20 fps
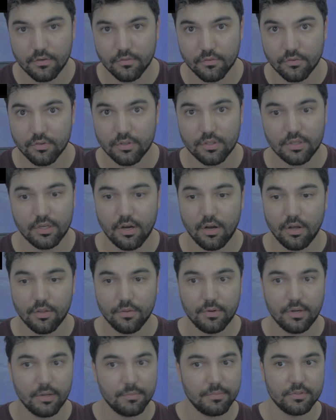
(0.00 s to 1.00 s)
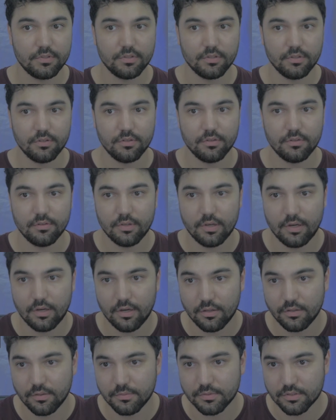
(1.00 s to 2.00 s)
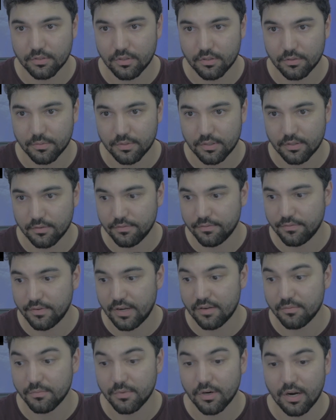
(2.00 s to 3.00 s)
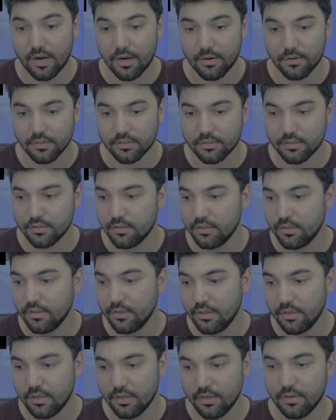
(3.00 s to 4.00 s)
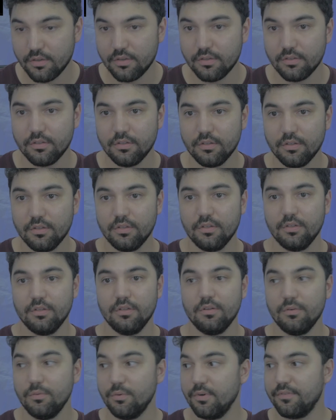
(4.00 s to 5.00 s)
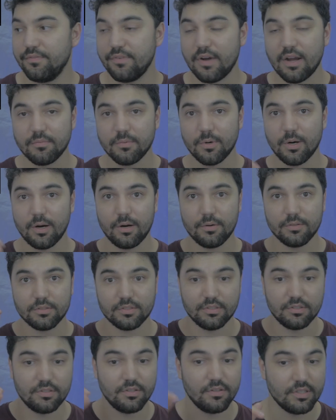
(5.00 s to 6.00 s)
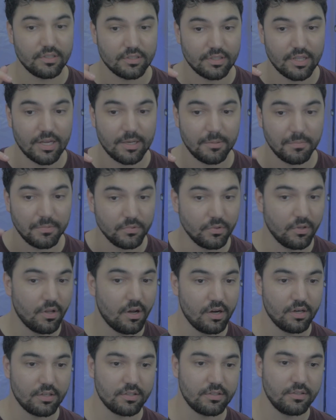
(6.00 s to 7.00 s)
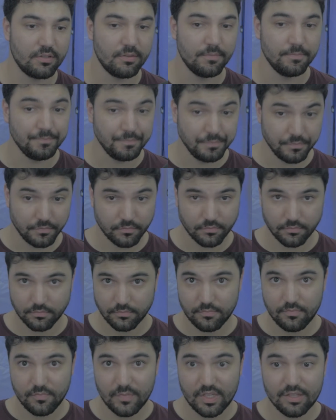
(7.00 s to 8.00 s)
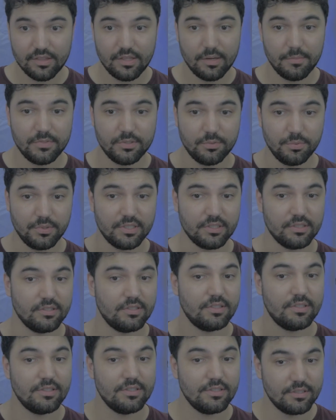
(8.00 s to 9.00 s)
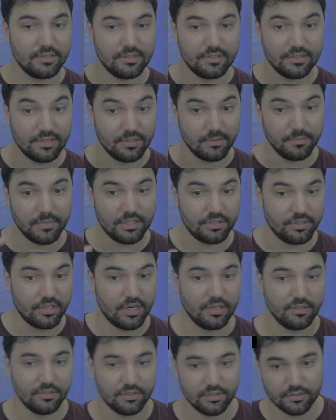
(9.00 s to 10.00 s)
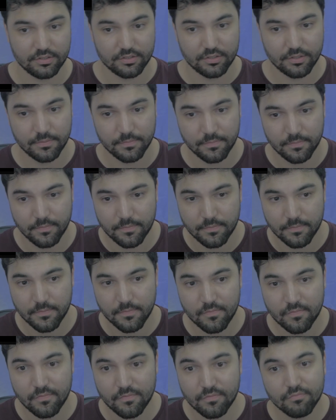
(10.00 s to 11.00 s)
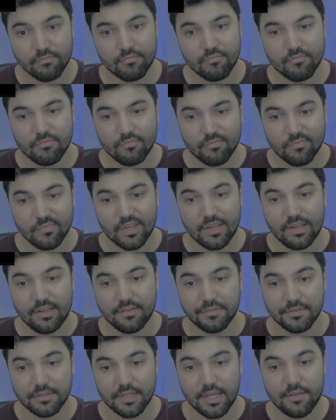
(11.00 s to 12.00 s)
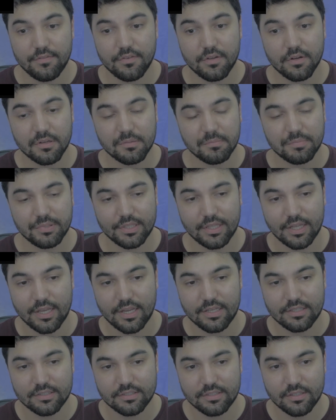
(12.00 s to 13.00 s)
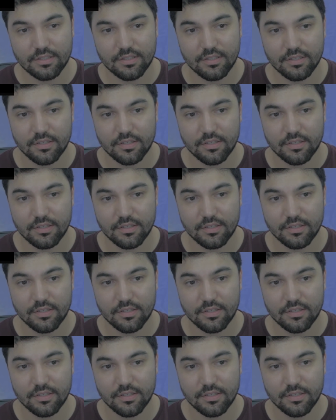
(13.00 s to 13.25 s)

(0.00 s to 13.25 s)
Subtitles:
really all the way up until, how much longer? We got 5 more hours. We have 5 more hours until this lineup locks. That means we can still make changes. If Le'Veon plays,